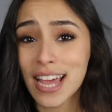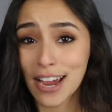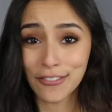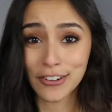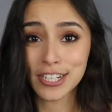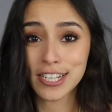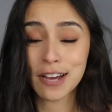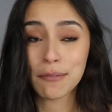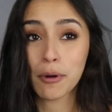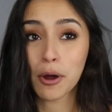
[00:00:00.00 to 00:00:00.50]

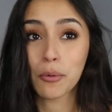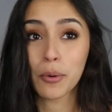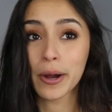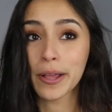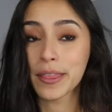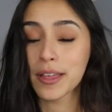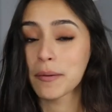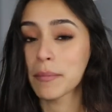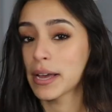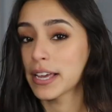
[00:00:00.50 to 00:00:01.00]
Every time I
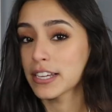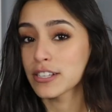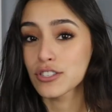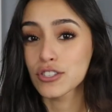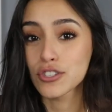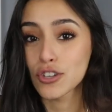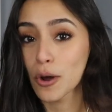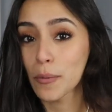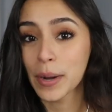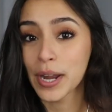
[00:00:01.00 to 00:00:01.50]
wear them, I get
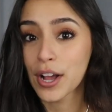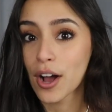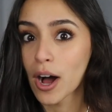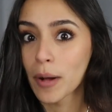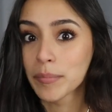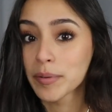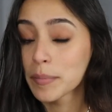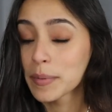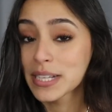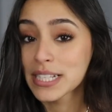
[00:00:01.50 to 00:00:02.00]
so many
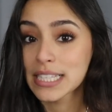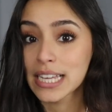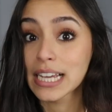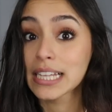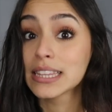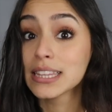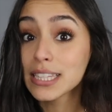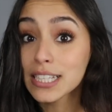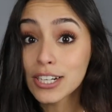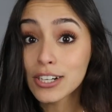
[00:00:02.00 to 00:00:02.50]
compliments.
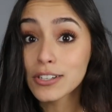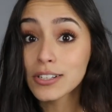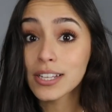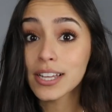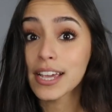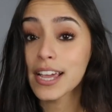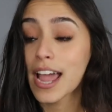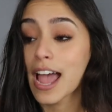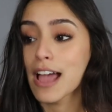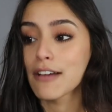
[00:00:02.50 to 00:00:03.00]
Like
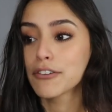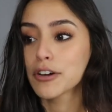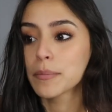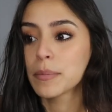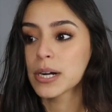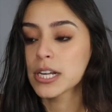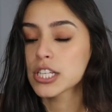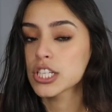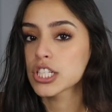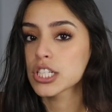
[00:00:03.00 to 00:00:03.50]
literally
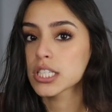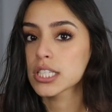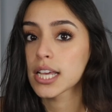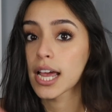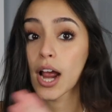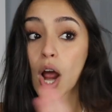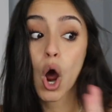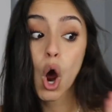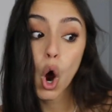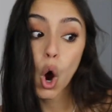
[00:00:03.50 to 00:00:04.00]
everybody's just
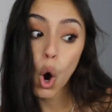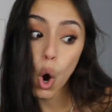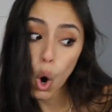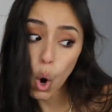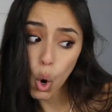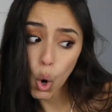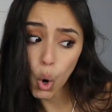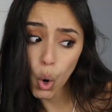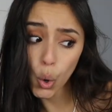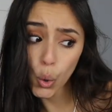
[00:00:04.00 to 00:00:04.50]
like,
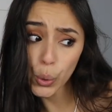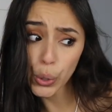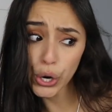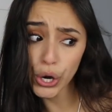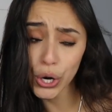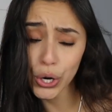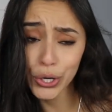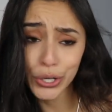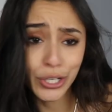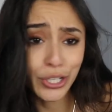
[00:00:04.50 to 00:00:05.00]
oh
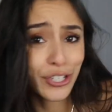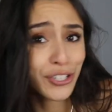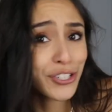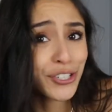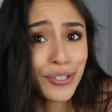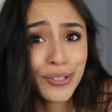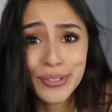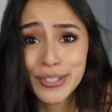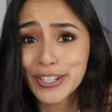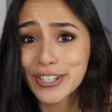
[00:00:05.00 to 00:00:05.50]
girl, your
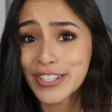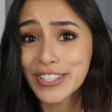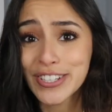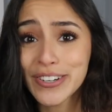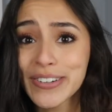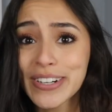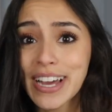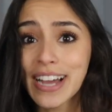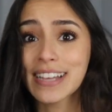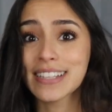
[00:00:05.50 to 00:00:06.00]
shoes are
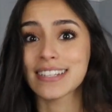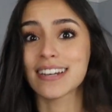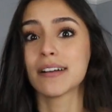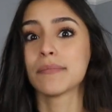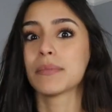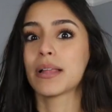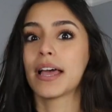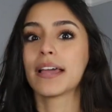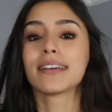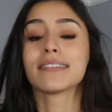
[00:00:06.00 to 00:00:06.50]
so nice. And
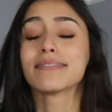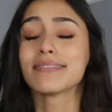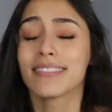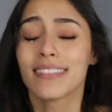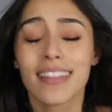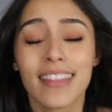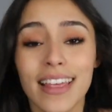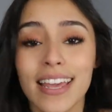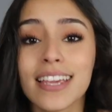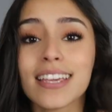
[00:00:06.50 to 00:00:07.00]
I'm like,
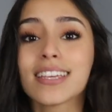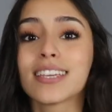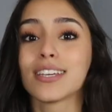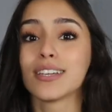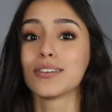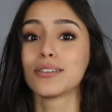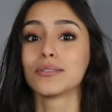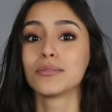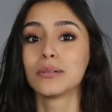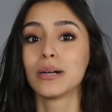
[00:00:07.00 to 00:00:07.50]
Thank
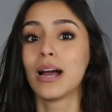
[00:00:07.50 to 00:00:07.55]
you.